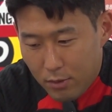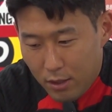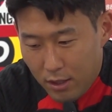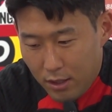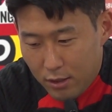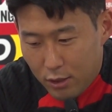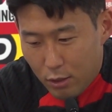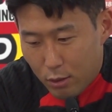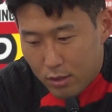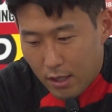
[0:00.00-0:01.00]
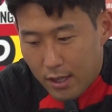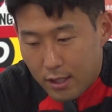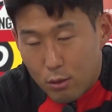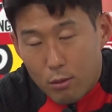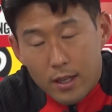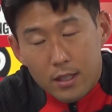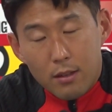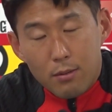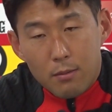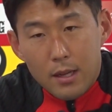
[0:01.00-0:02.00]
He shows his
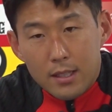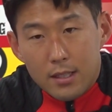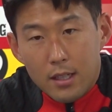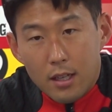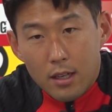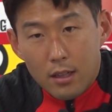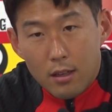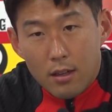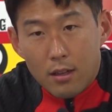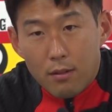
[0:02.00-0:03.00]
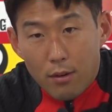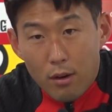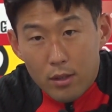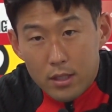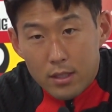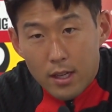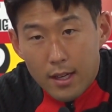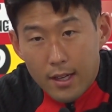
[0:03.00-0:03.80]
quality from last year in the Forest.